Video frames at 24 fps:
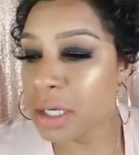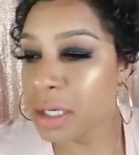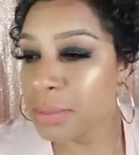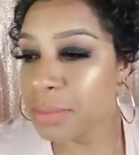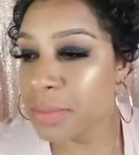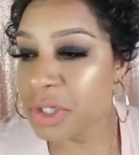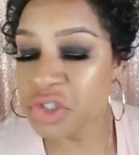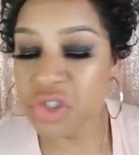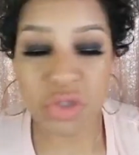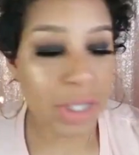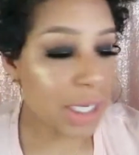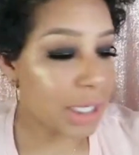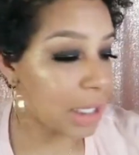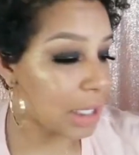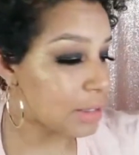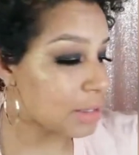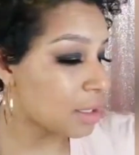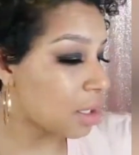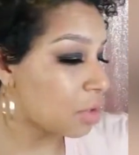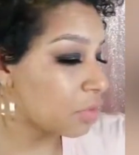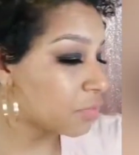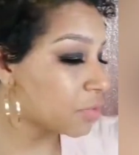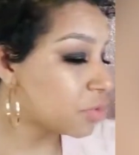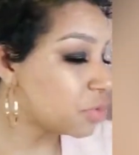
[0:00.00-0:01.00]
try not
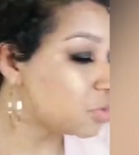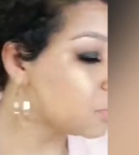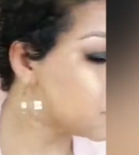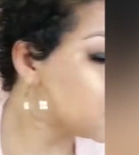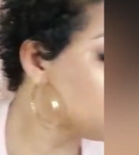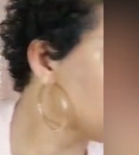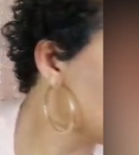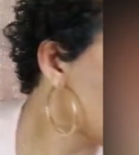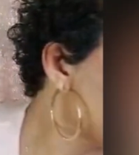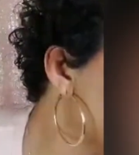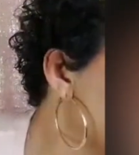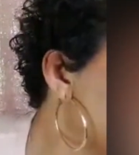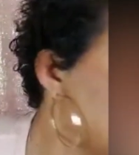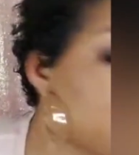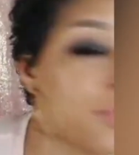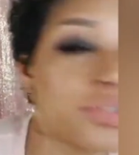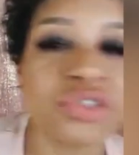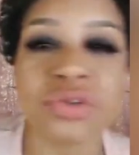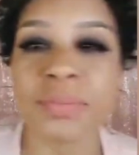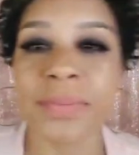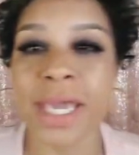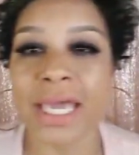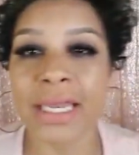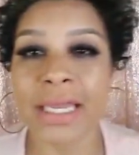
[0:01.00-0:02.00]
to overdo it. You already have a
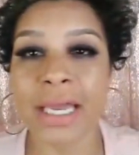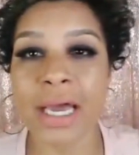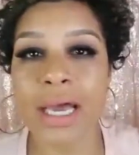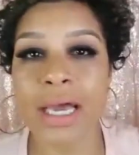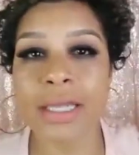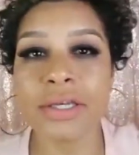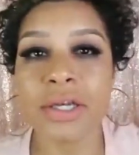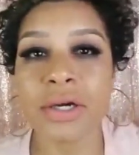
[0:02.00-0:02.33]
dramatic eye.